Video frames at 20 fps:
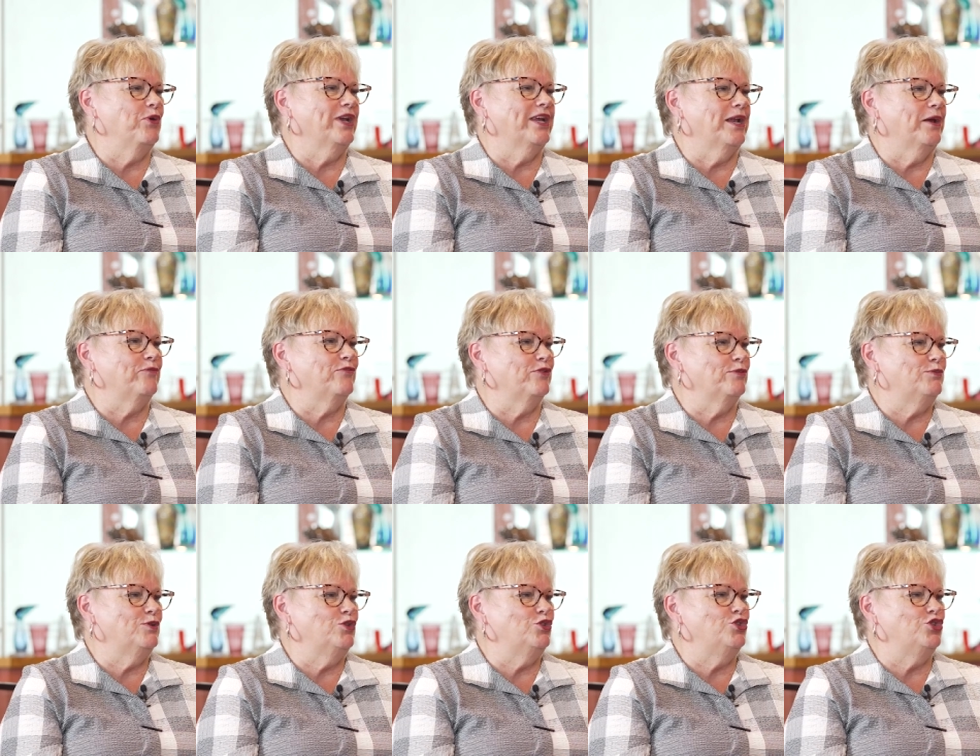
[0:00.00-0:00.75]
bring it up
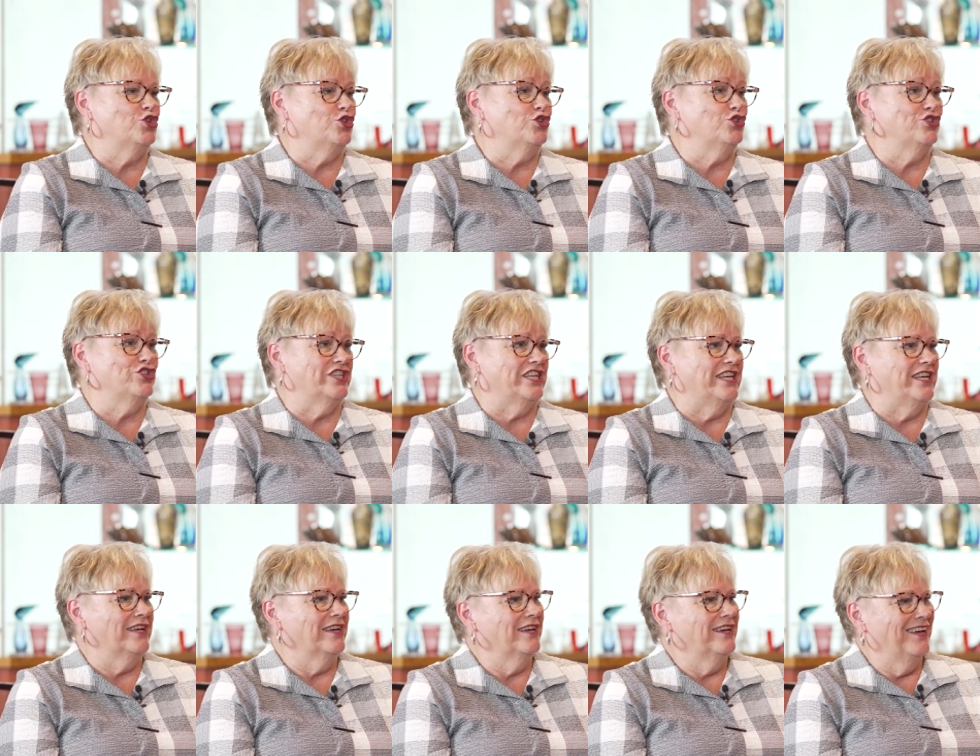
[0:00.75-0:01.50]
from New
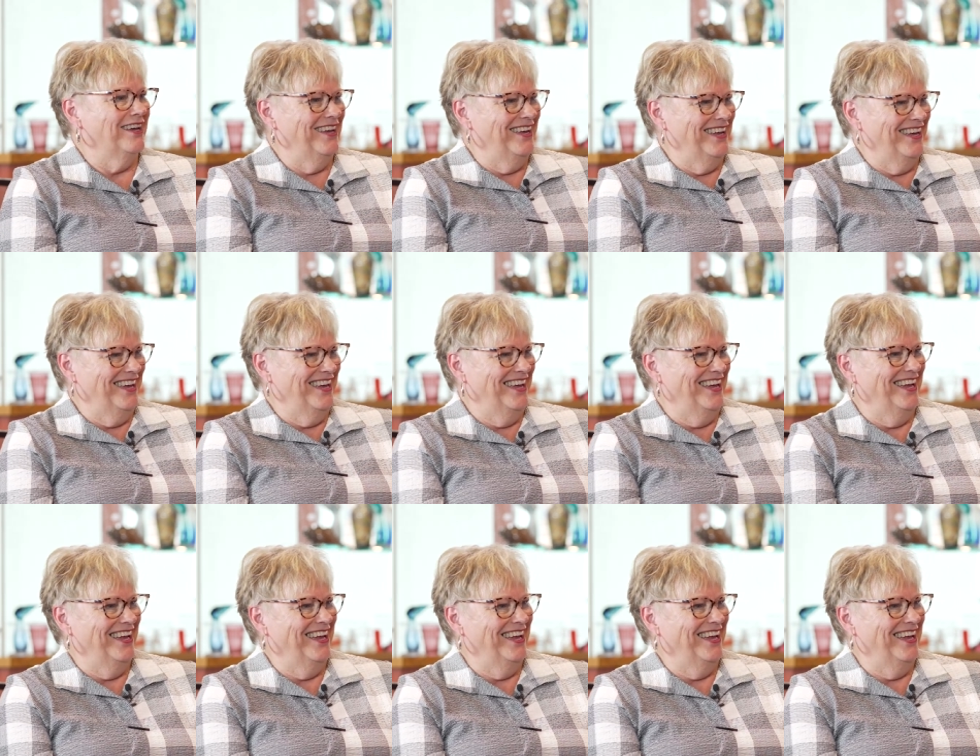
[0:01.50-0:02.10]
Jersey and the